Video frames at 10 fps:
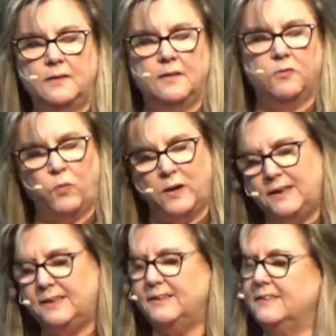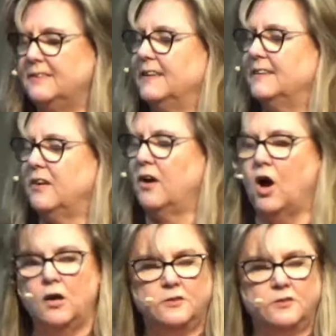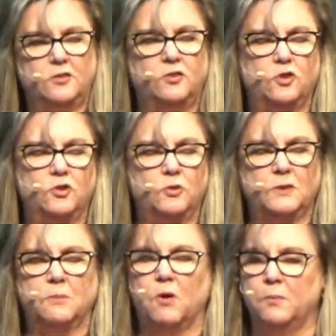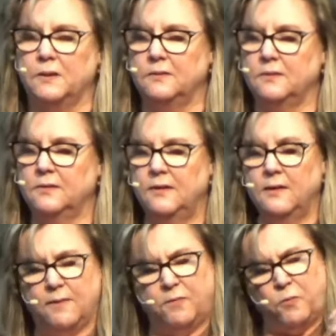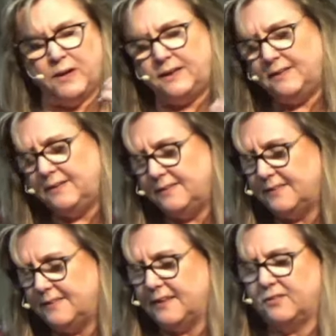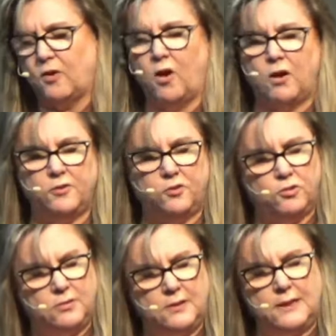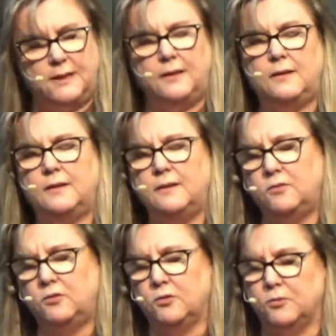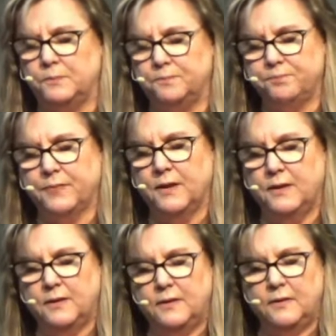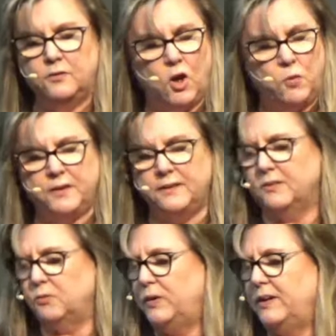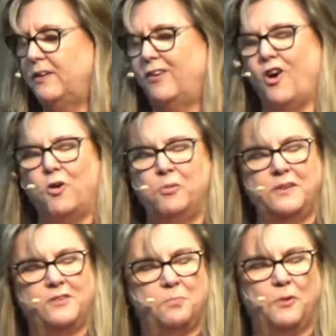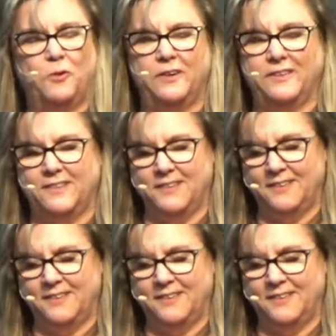of what it is that's ours to do in the moment, of what it is that's ours to lean into, knowing that we are always supported,